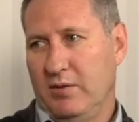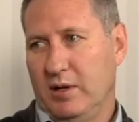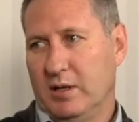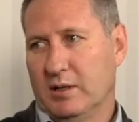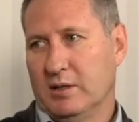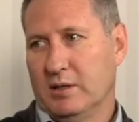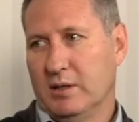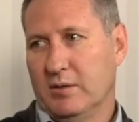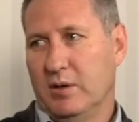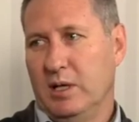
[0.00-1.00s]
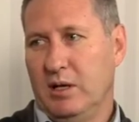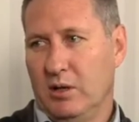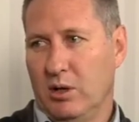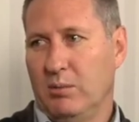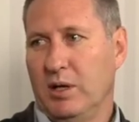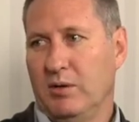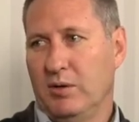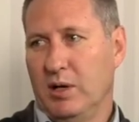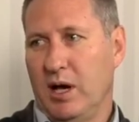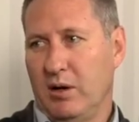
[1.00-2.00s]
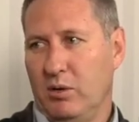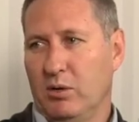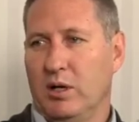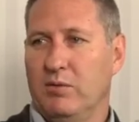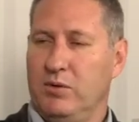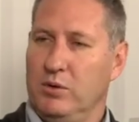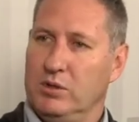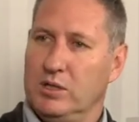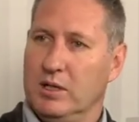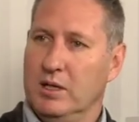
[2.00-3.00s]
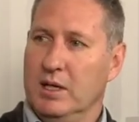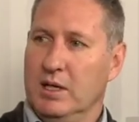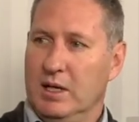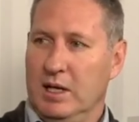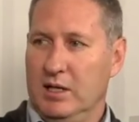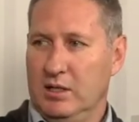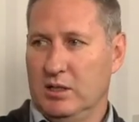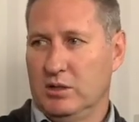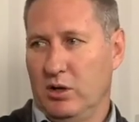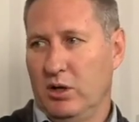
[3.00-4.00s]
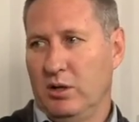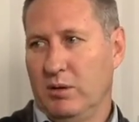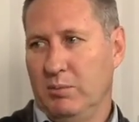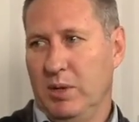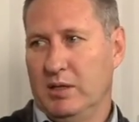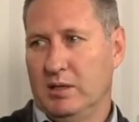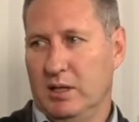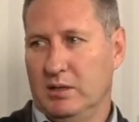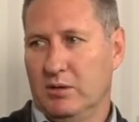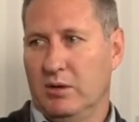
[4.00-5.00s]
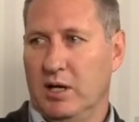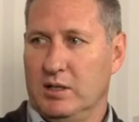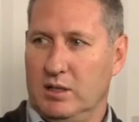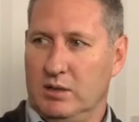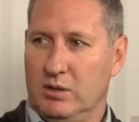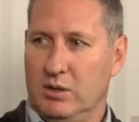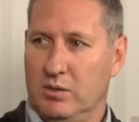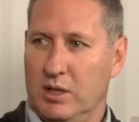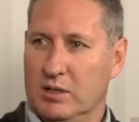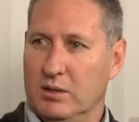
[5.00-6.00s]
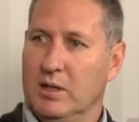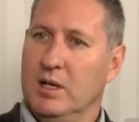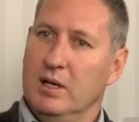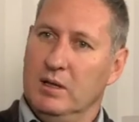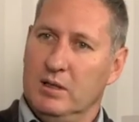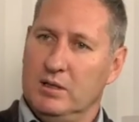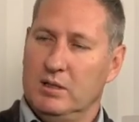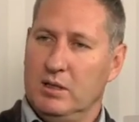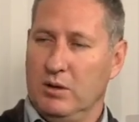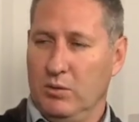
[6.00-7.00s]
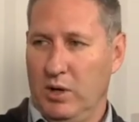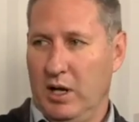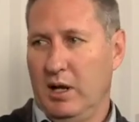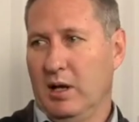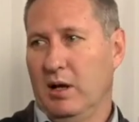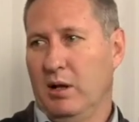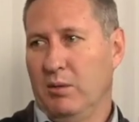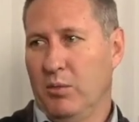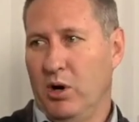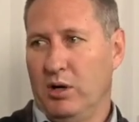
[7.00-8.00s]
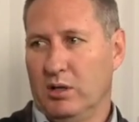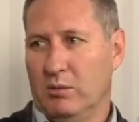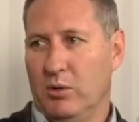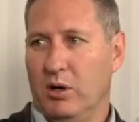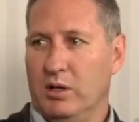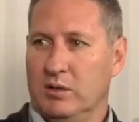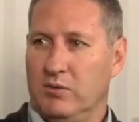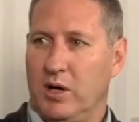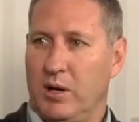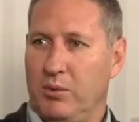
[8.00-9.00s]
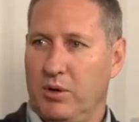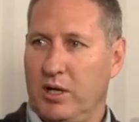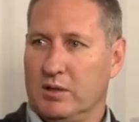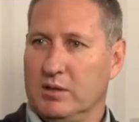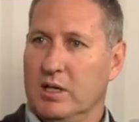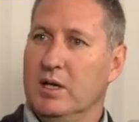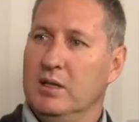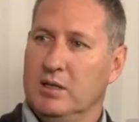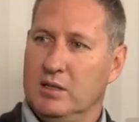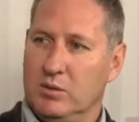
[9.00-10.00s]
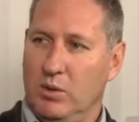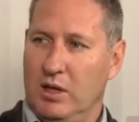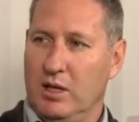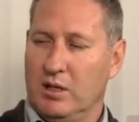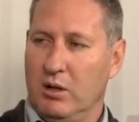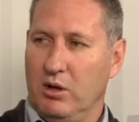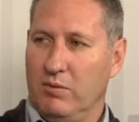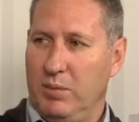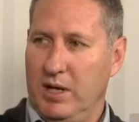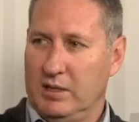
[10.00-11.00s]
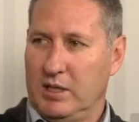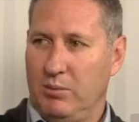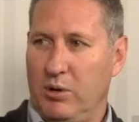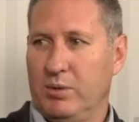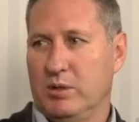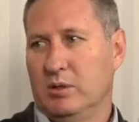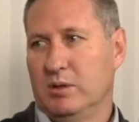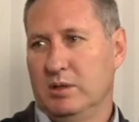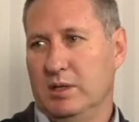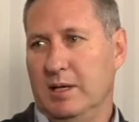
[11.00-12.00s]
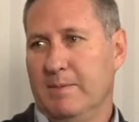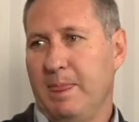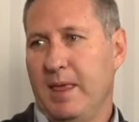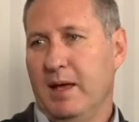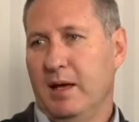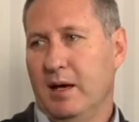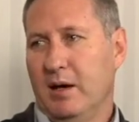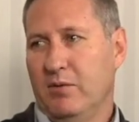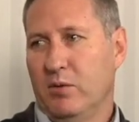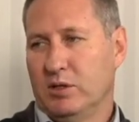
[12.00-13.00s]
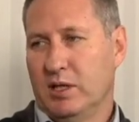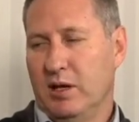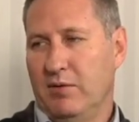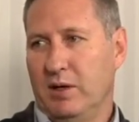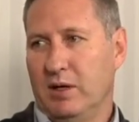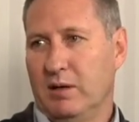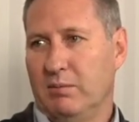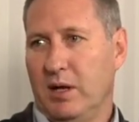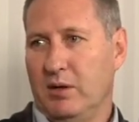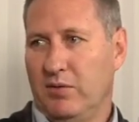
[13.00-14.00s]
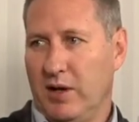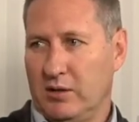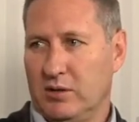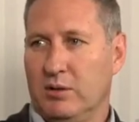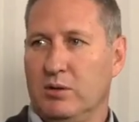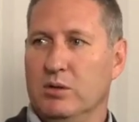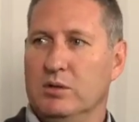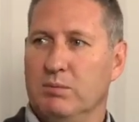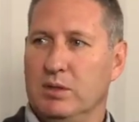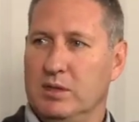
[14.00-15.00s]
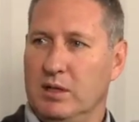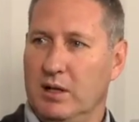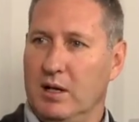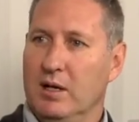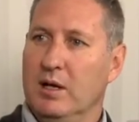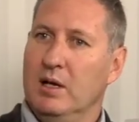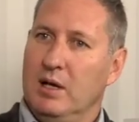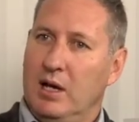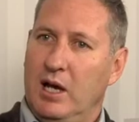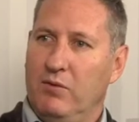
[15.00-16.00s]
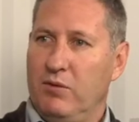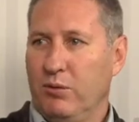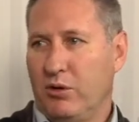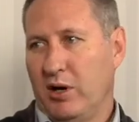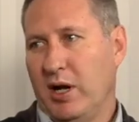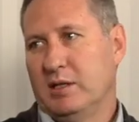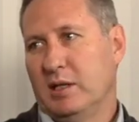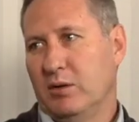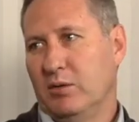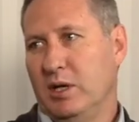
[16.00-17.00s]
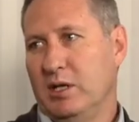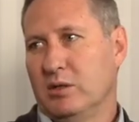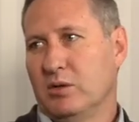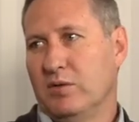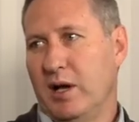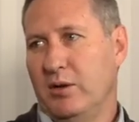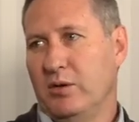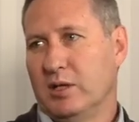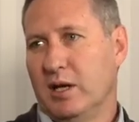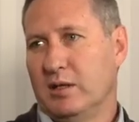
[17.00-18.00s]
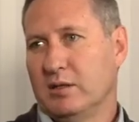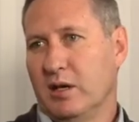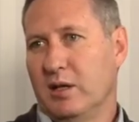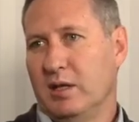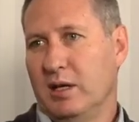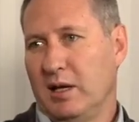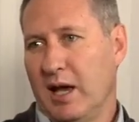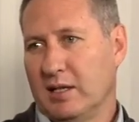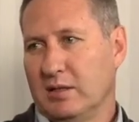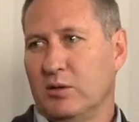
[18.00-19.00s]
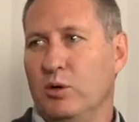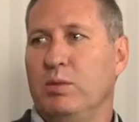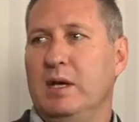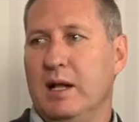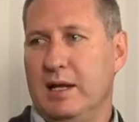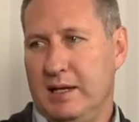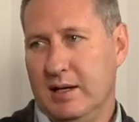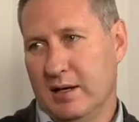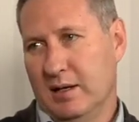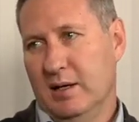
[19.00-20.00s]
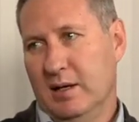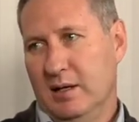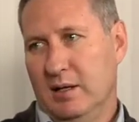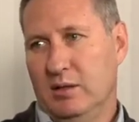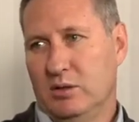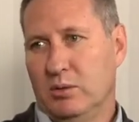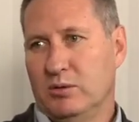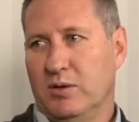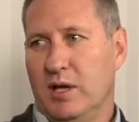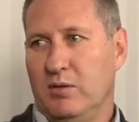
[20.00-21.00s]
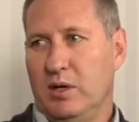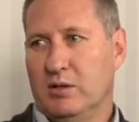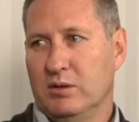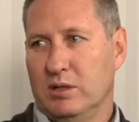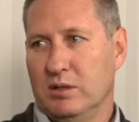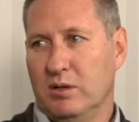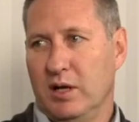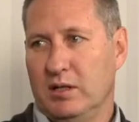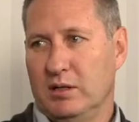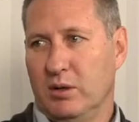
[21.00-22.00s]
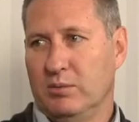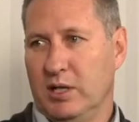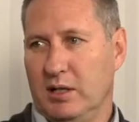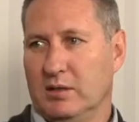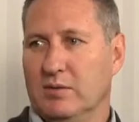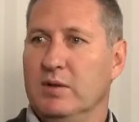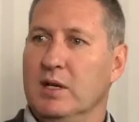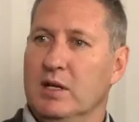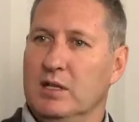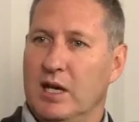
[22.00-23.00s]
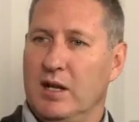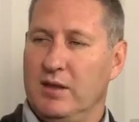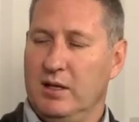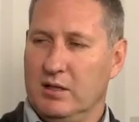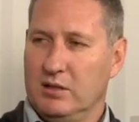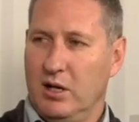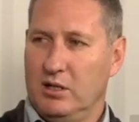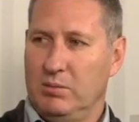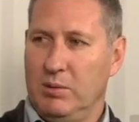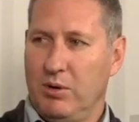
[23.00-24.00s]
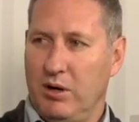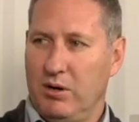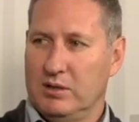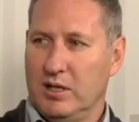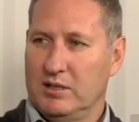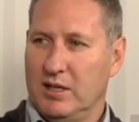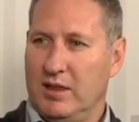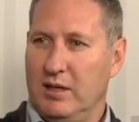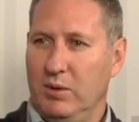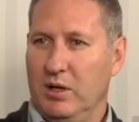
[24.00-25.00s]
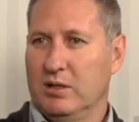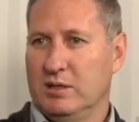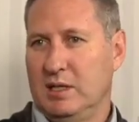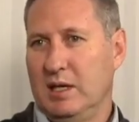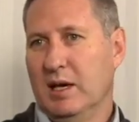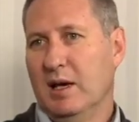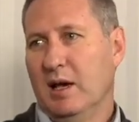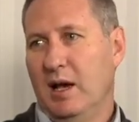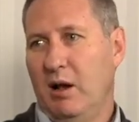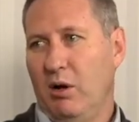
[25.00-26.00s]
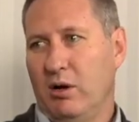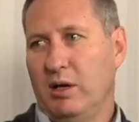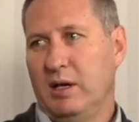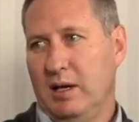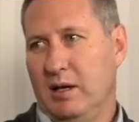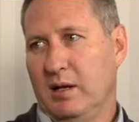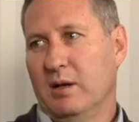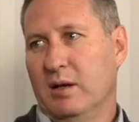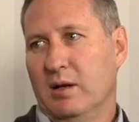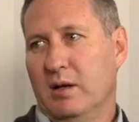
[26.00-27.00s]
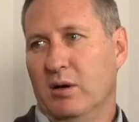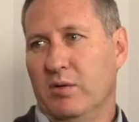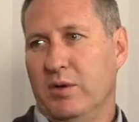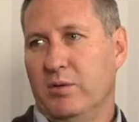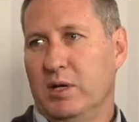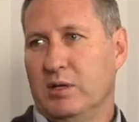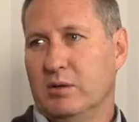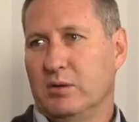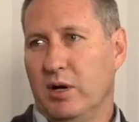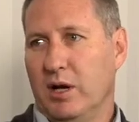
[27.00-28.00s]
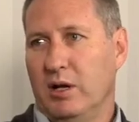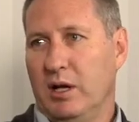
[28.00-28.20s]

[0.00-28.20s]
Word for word: Africa's economic outlook and future hinges on better integration into the region. This is th where uh, market demand is for our products. This is where there's a lot of pent-up opportunity uh, for South African manufactured goods in particular, and for creating regional value chains. So I think gas could be a leader in terms of that regional integration objective, and I think it's going to be prioritized. So I think we're going to see a locking in of the regional, gra